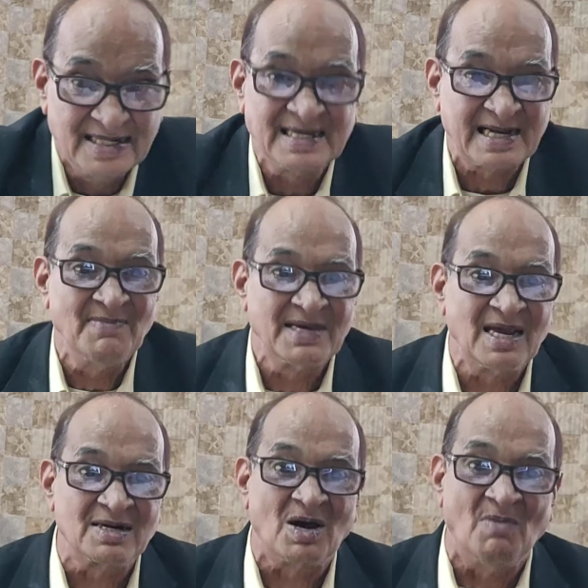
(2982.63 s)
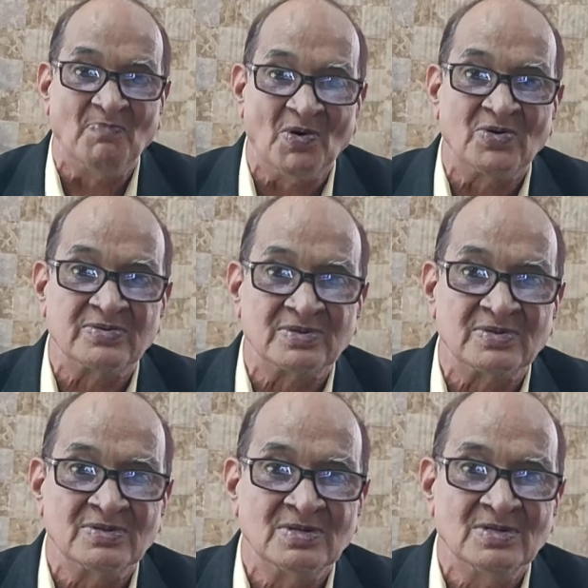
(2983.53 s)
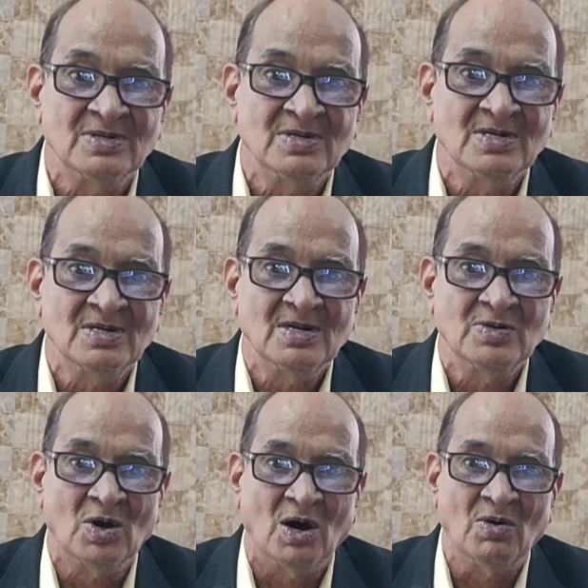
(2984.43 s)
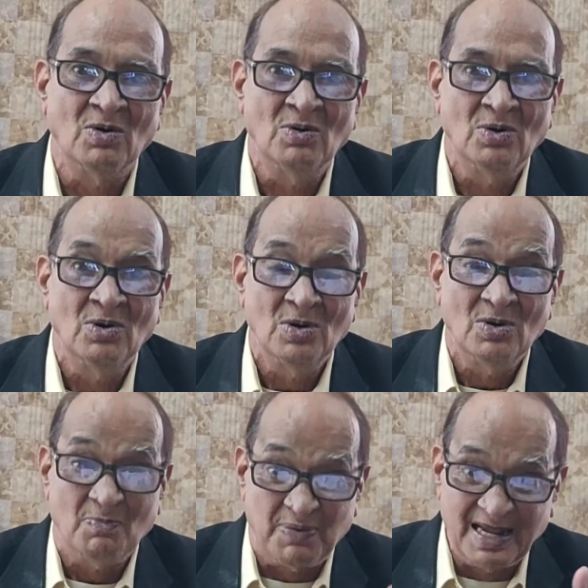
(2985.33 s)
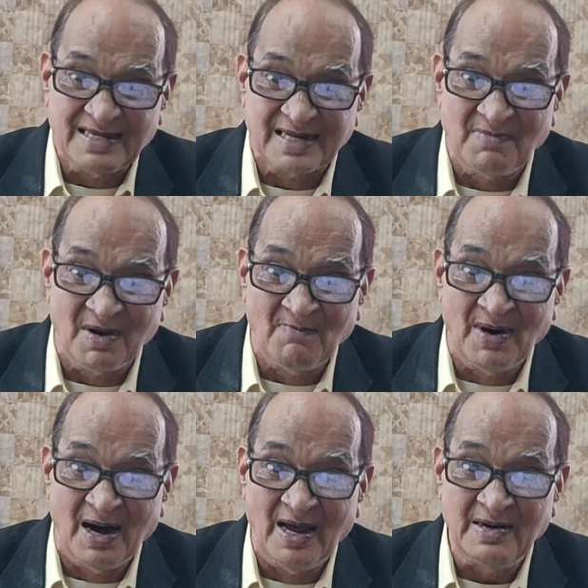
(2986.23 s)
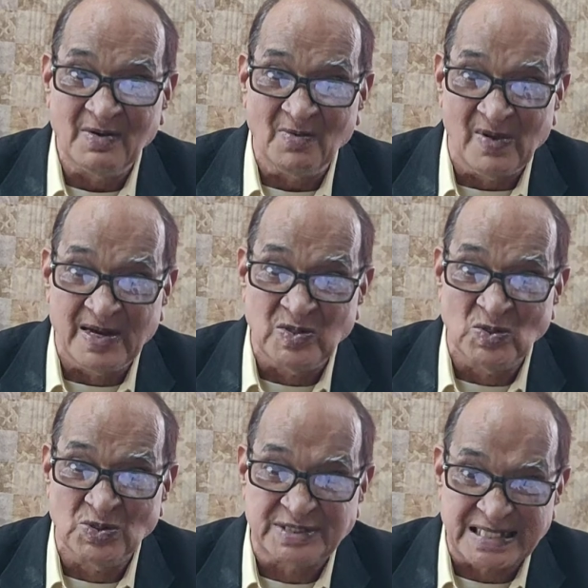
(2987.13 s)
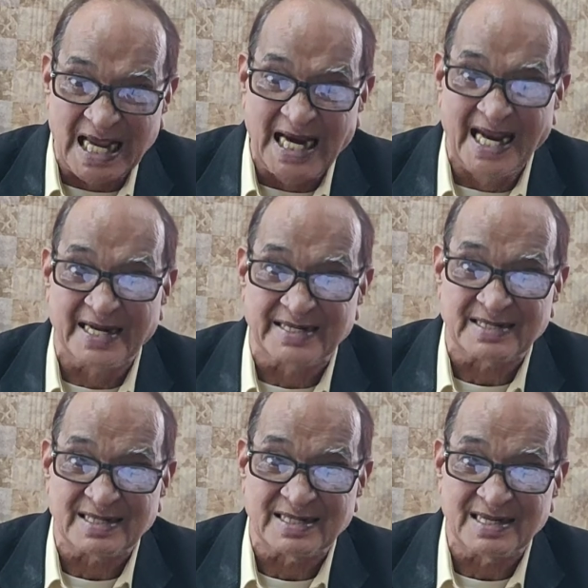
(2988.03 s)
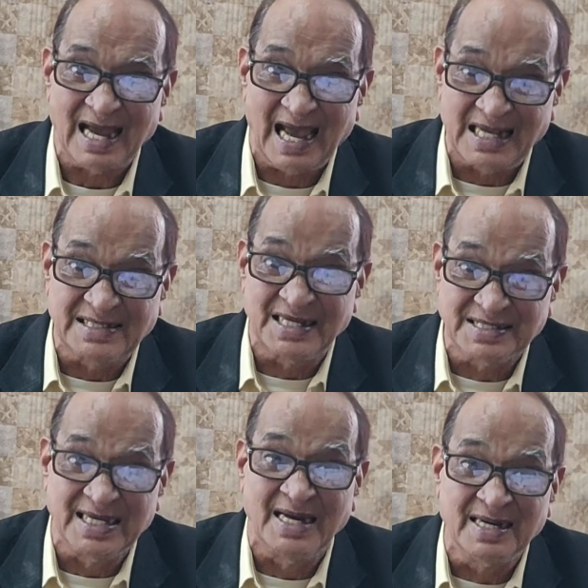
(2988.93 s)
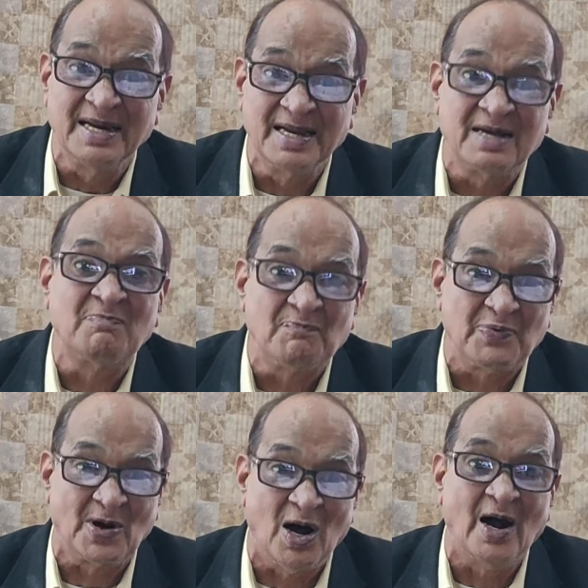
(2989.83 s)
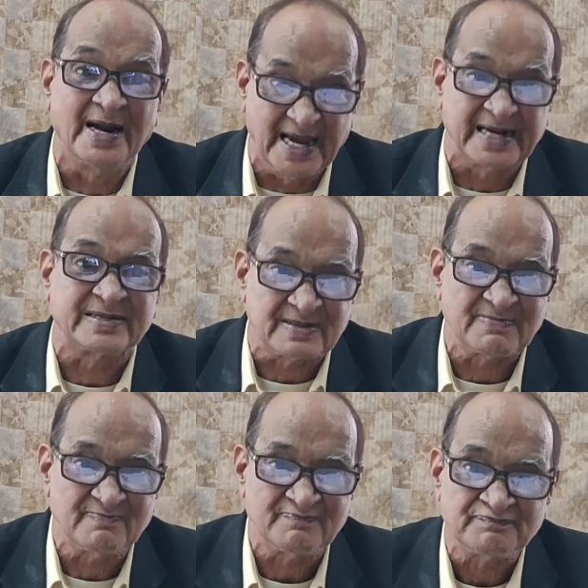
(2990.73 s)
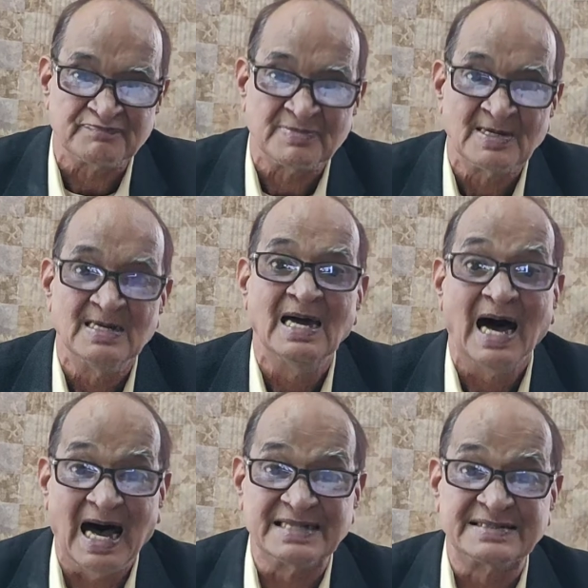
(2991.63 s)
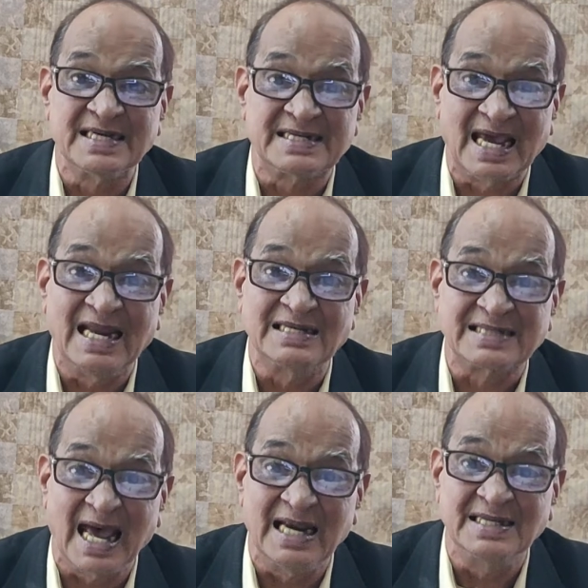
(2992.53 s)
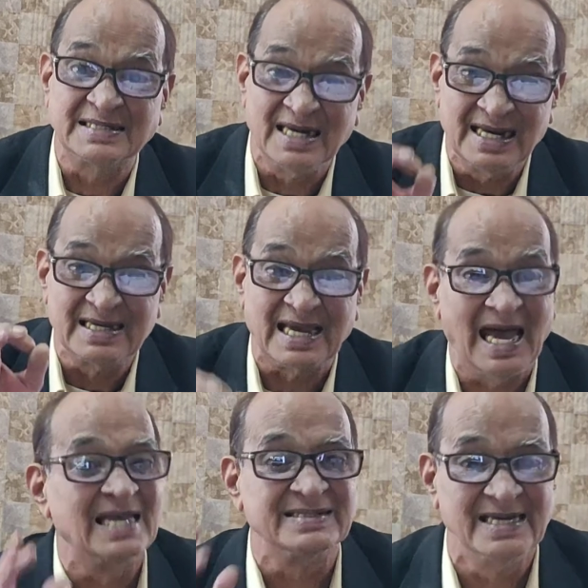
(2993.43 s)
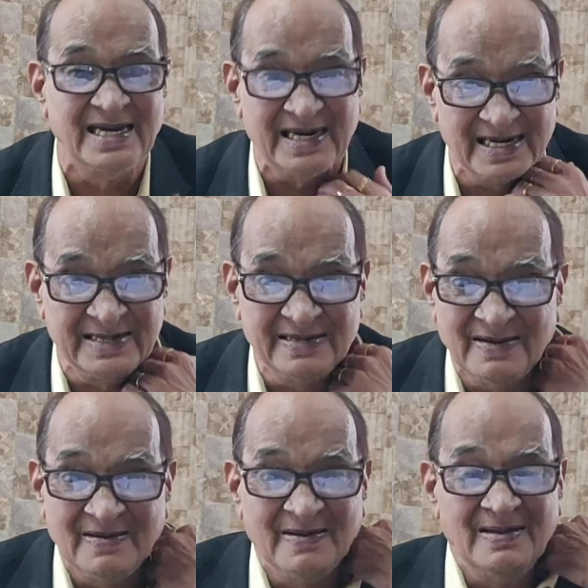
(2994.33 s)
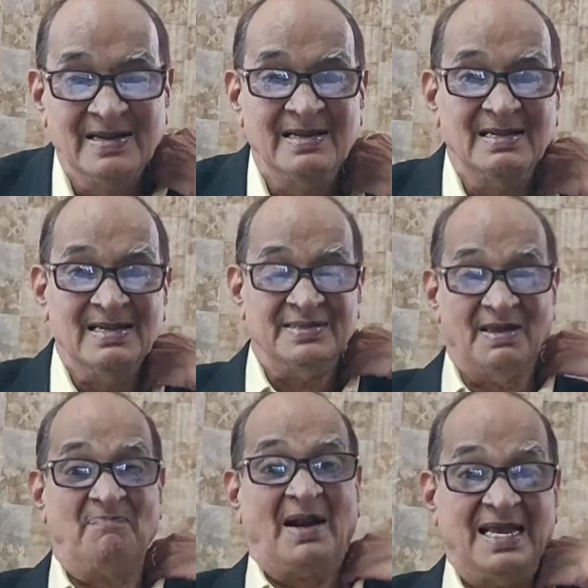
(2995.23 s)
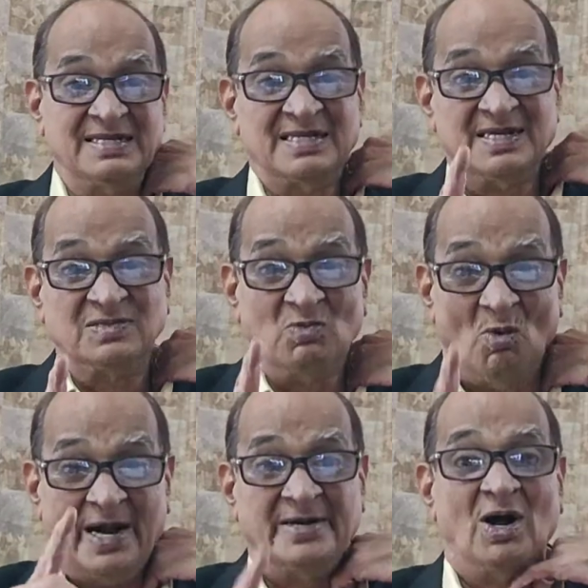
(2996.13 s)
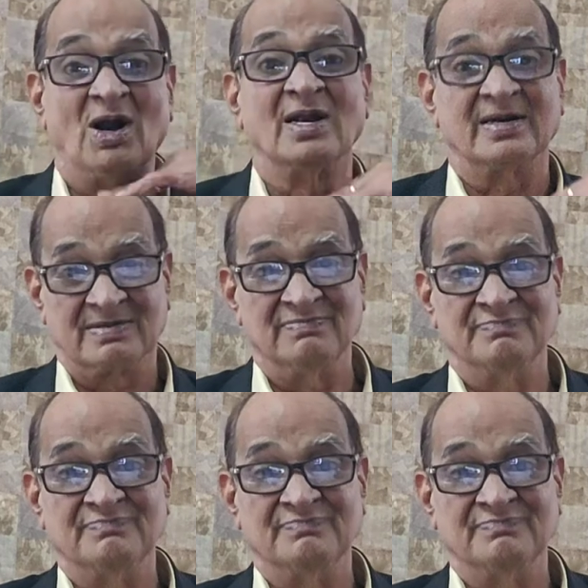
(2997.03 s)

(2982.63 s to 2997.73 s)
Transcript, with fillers: It is a chemical compound. Now, please remember when you sell it as a generic product, acetyl salicylic acid the price is one dollar.